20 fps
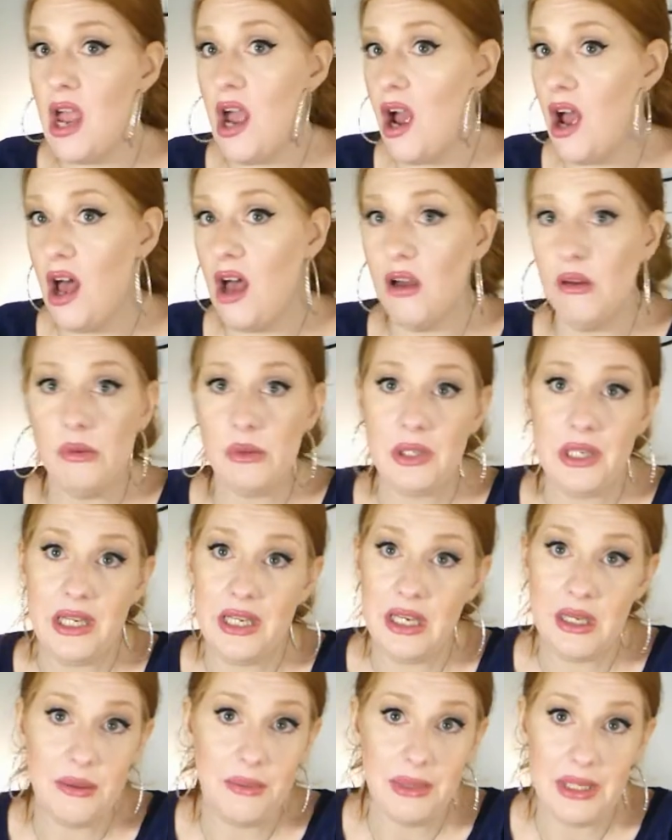I don't
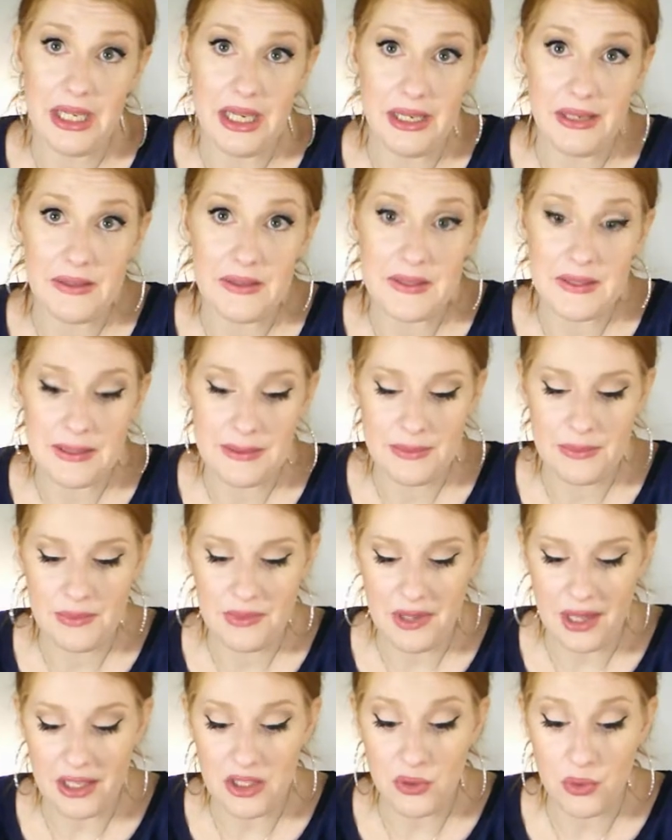need anybody else.
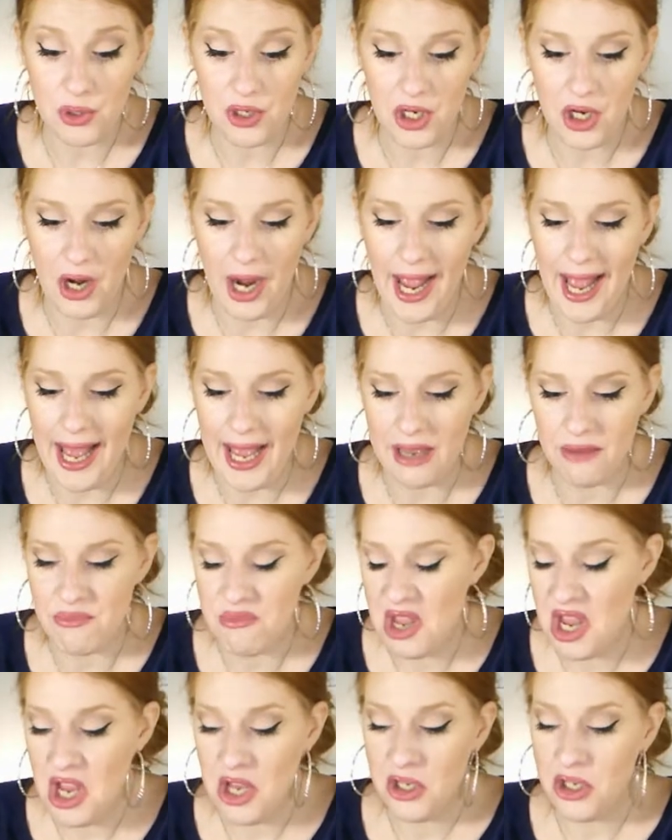That's where you're at.
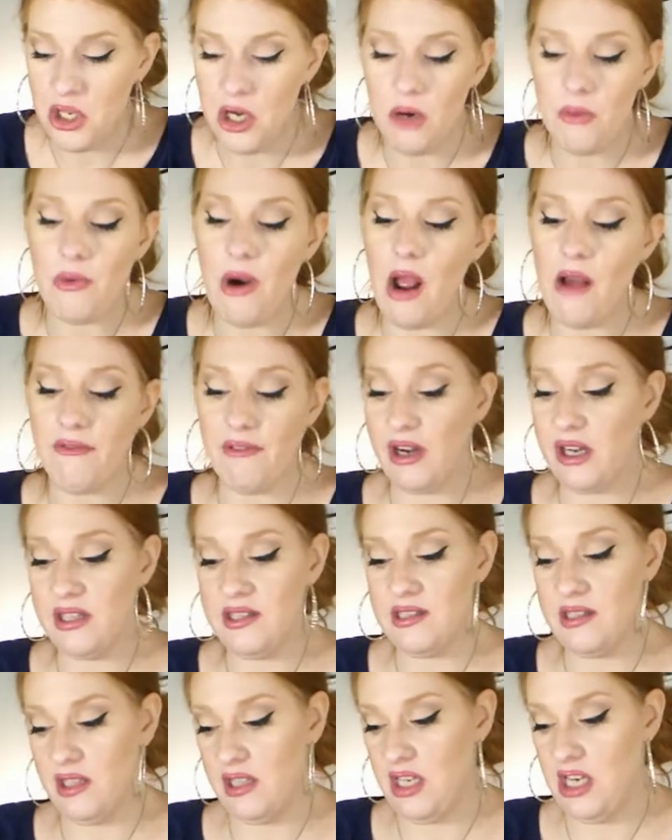You don't want
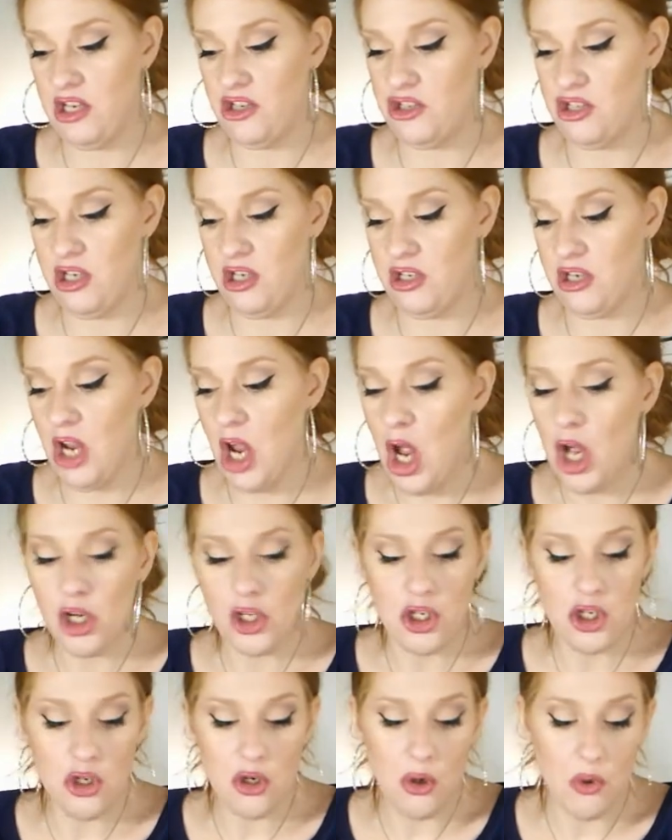reconciliation.
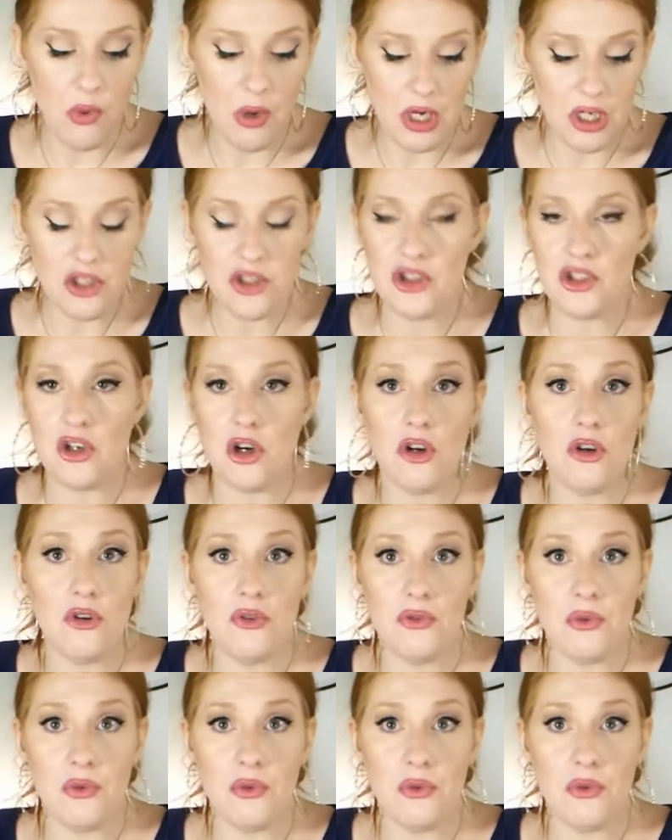You don't want to start over